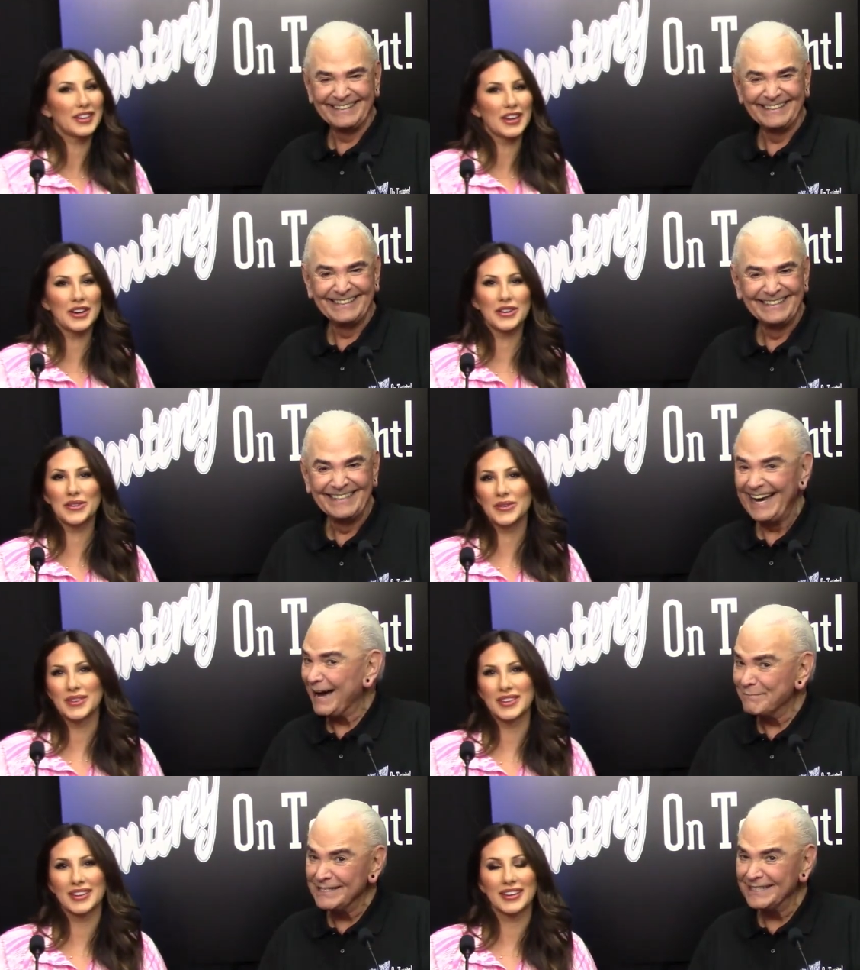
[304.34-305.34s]
Speaker 1: know.
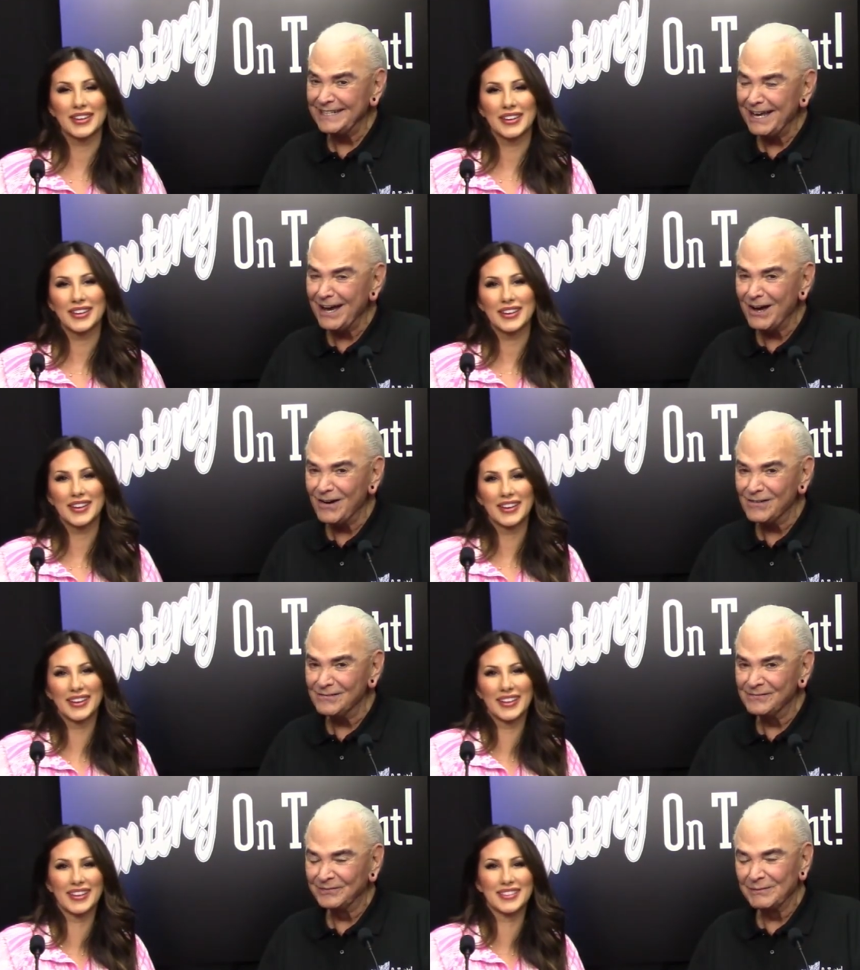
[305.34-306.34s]
Speaker 2: I'm in the know.
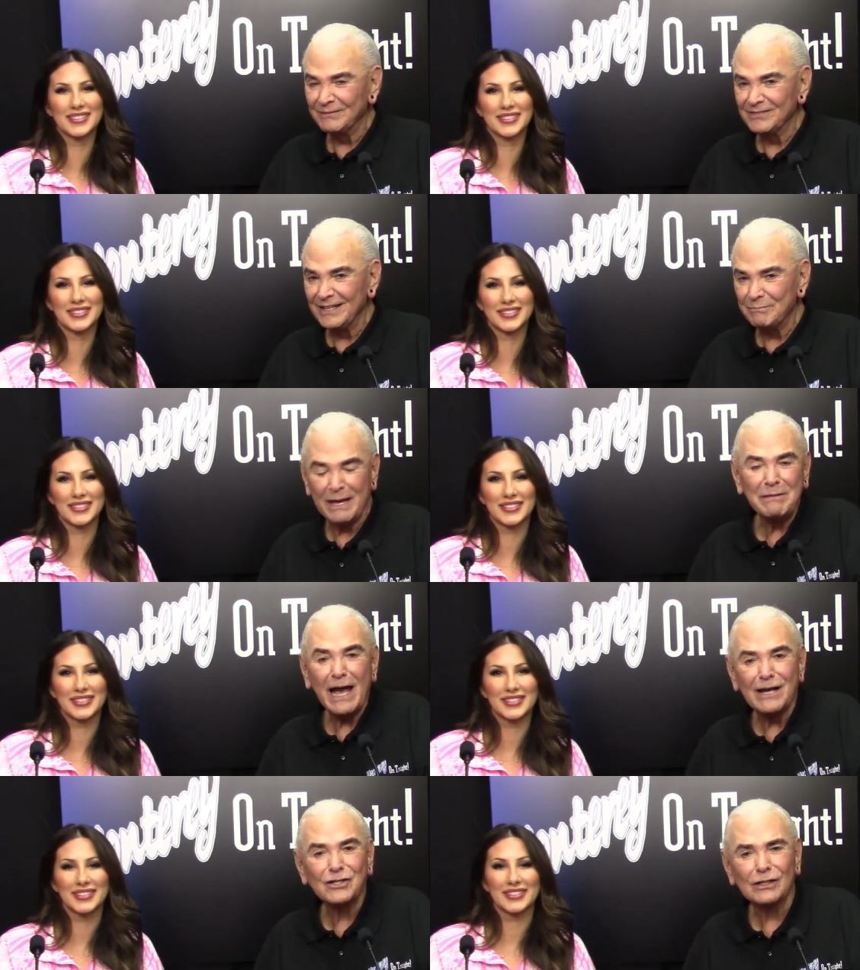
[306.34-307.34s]
Maybe
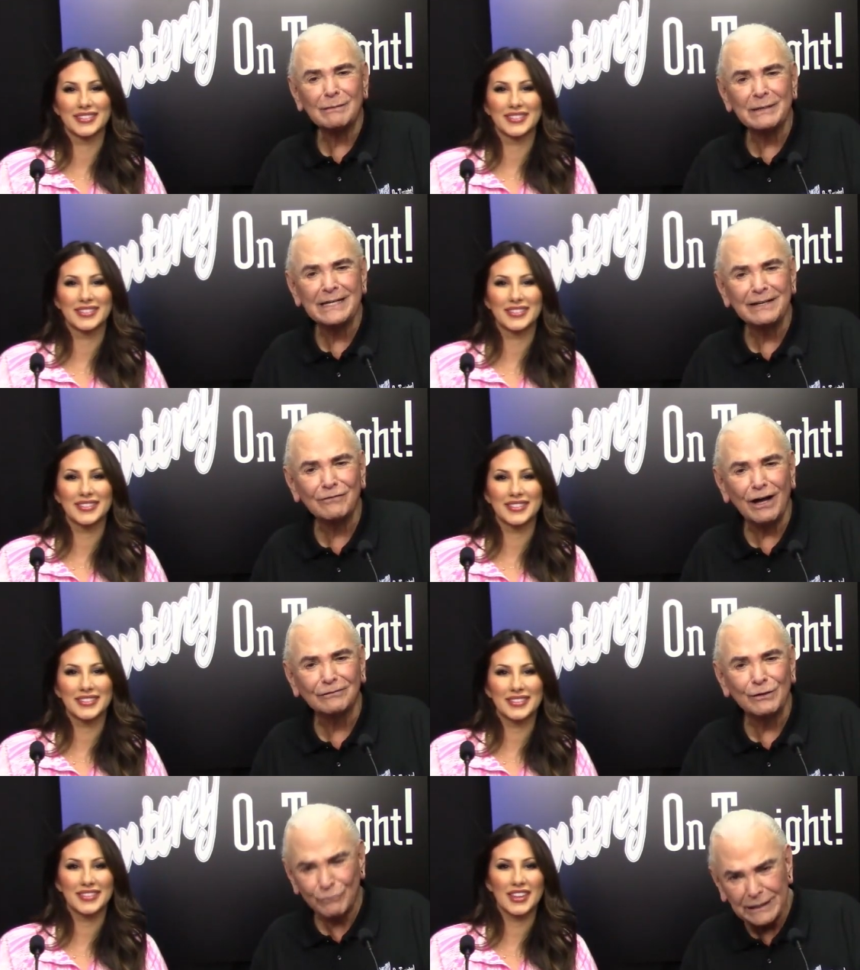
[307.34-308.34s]
I should have been involved
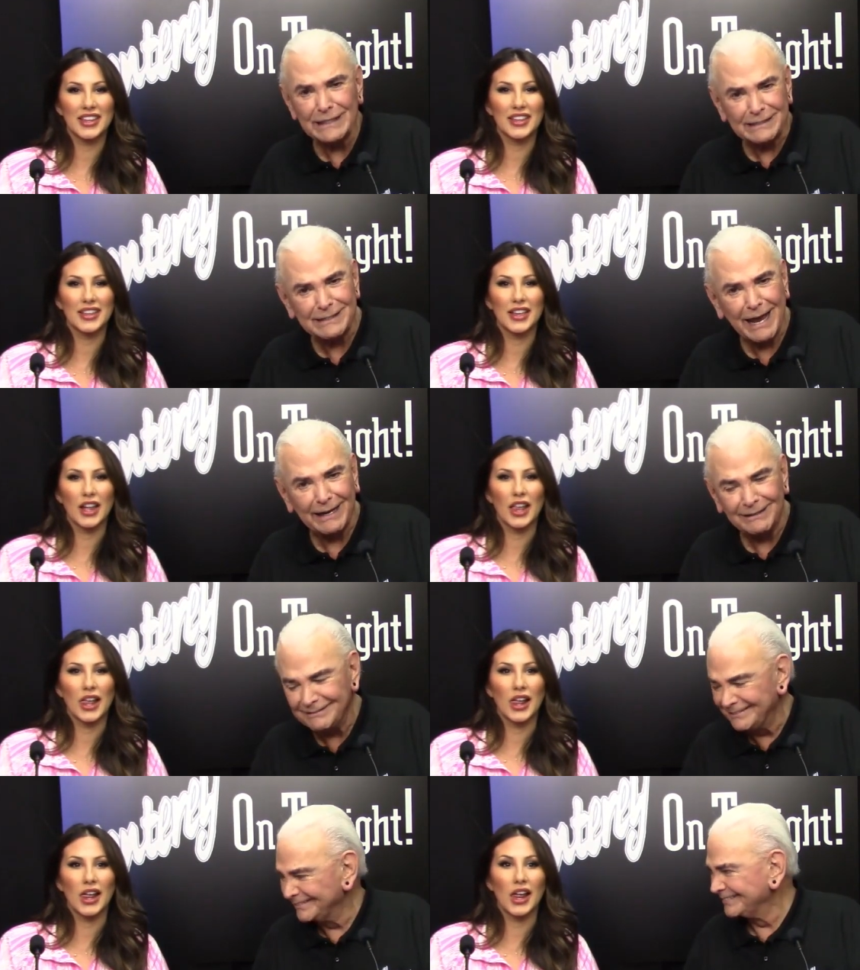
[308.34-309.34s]
in real estate.
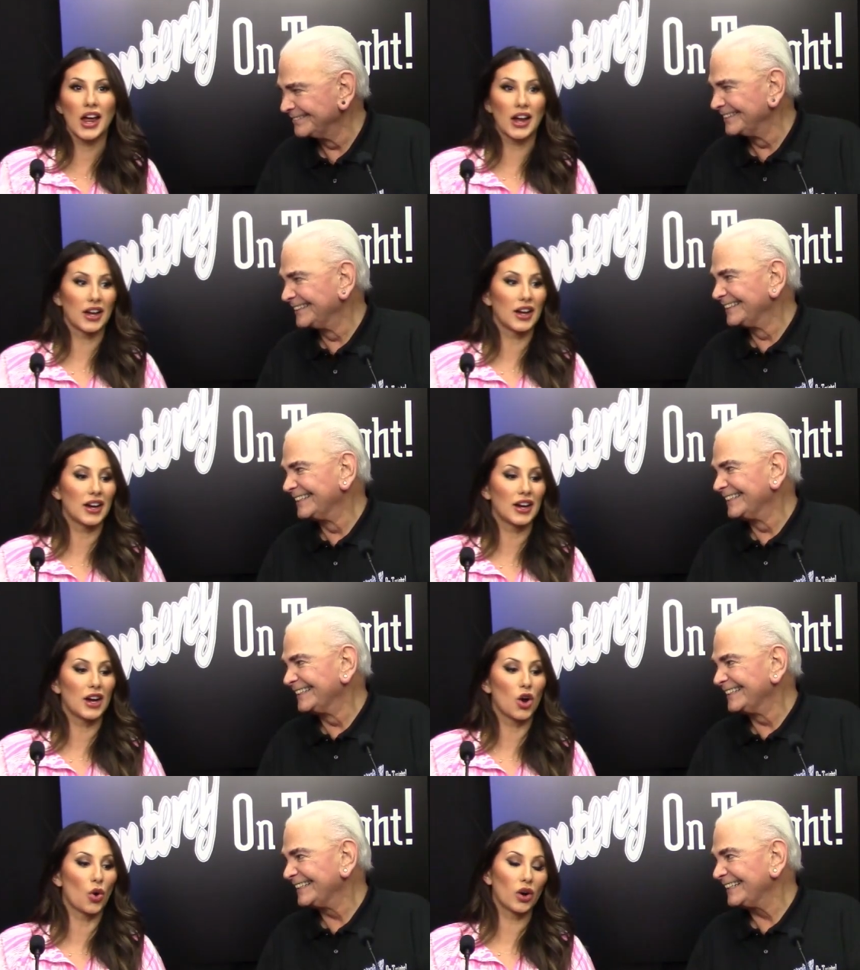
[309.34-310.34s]

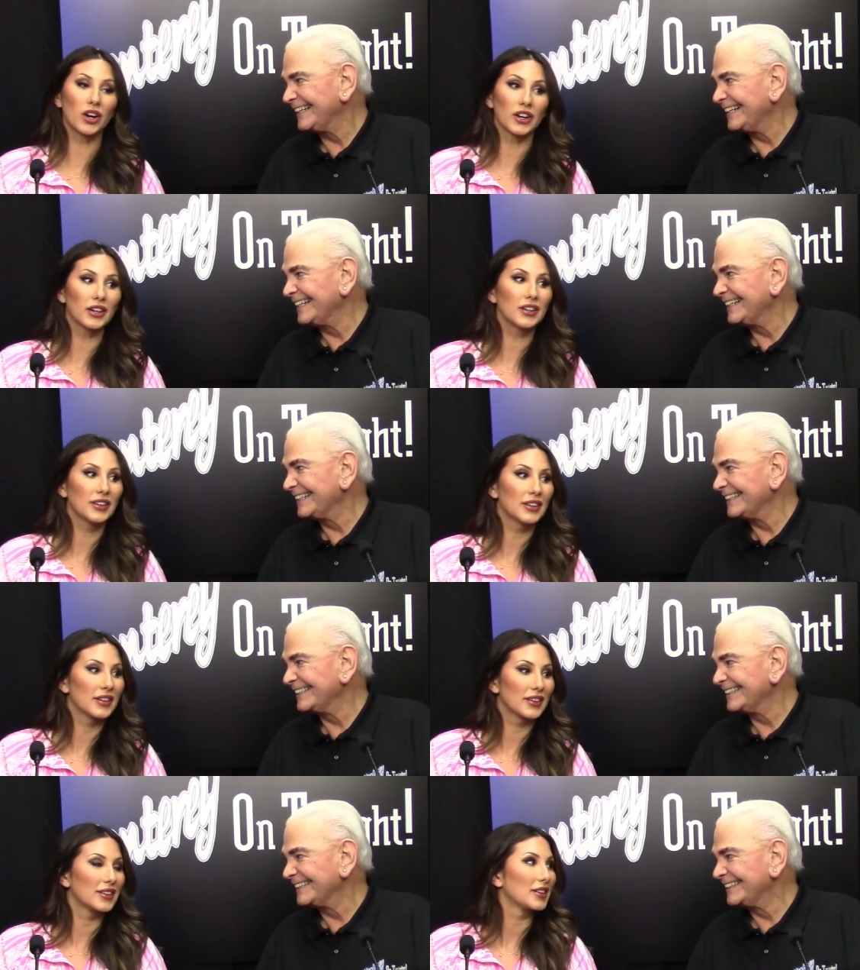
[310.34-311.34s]
Speaker 1: Or,
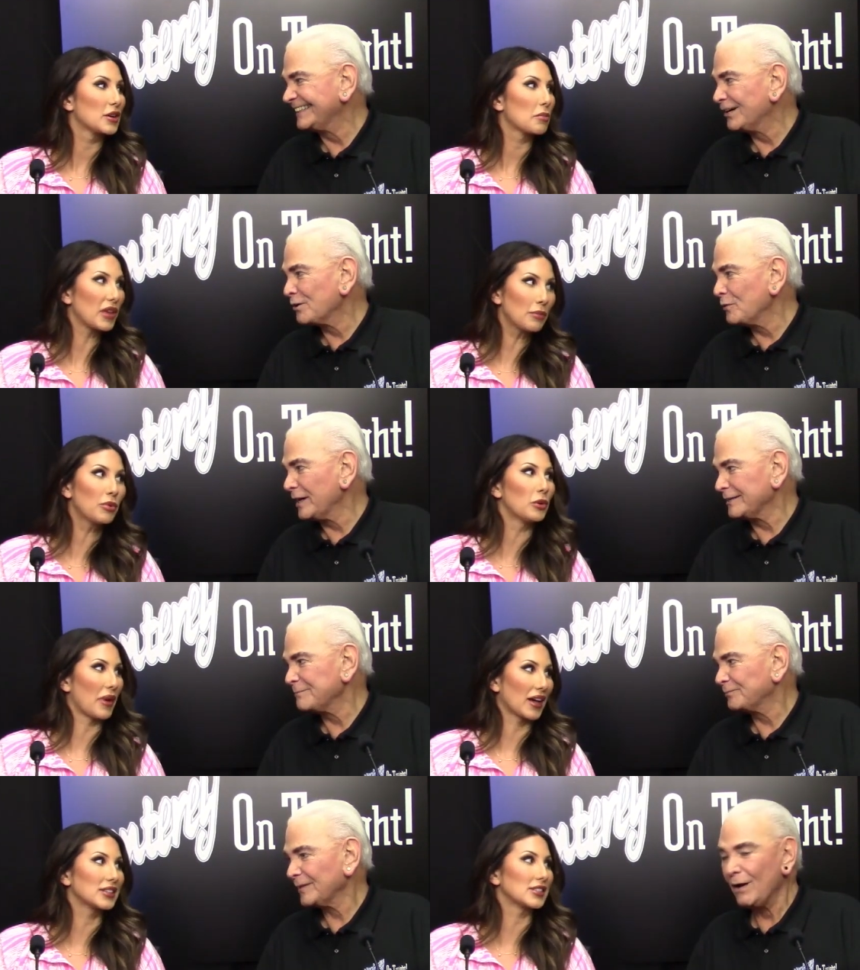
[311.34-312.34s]
or People what?
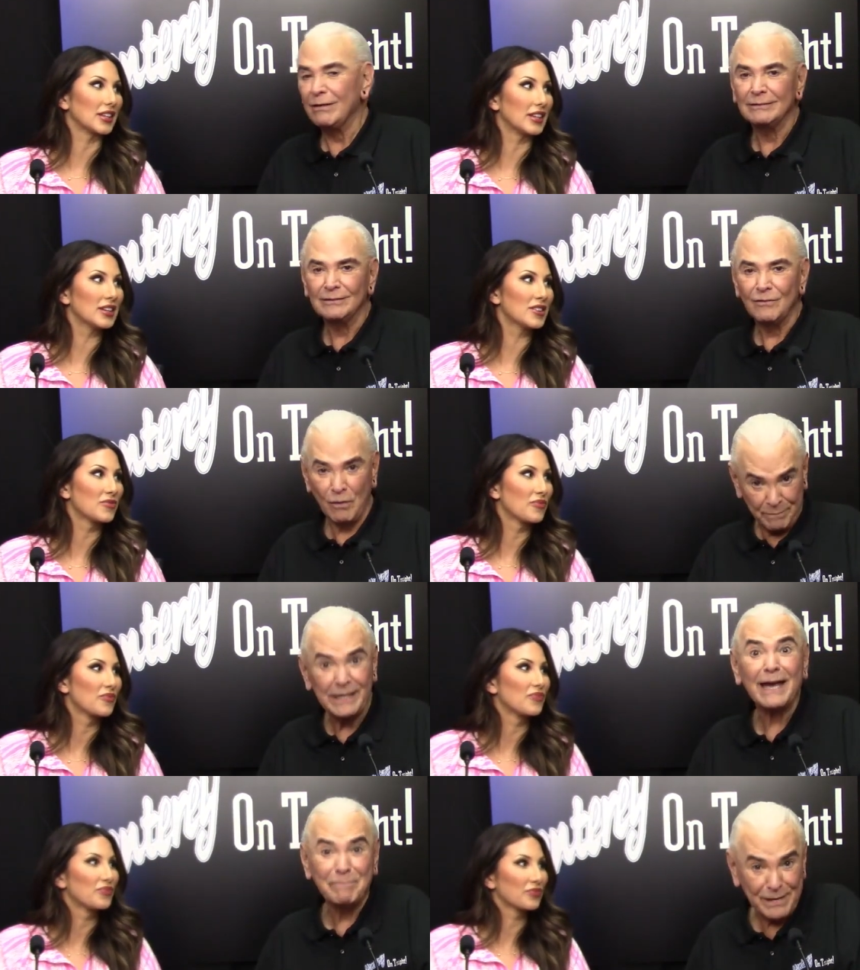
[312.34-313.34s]
Magazine.
Speaker 2: Or,
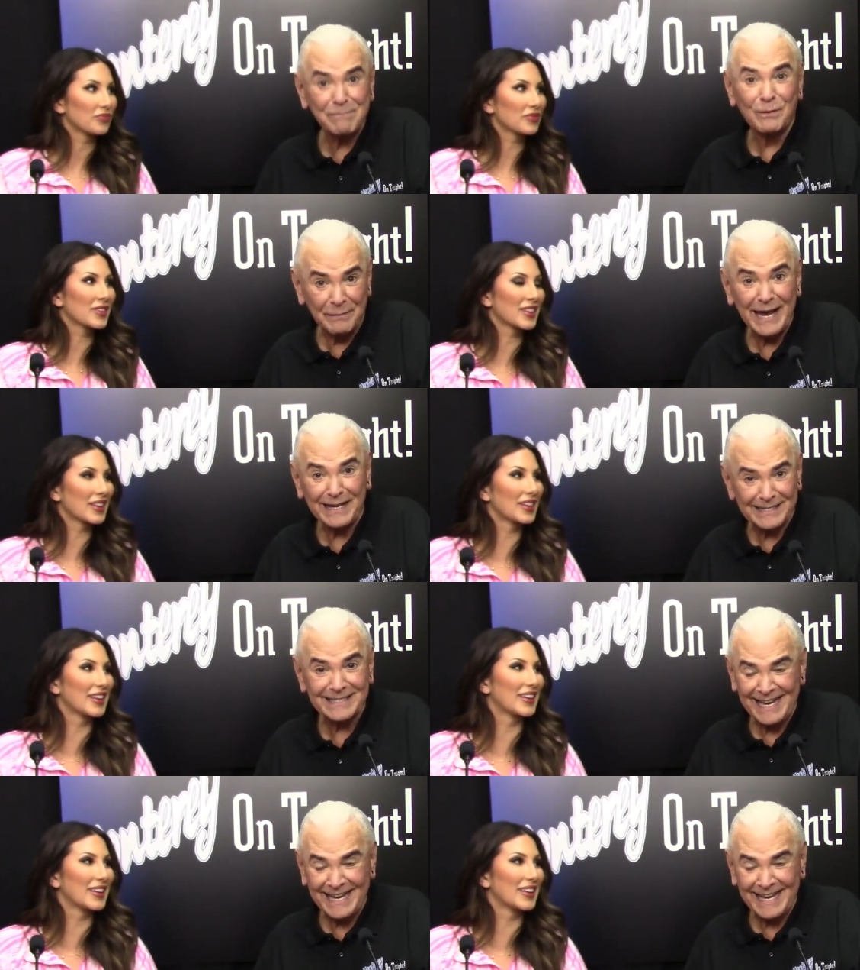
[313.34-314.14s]
yeah, People Magazine.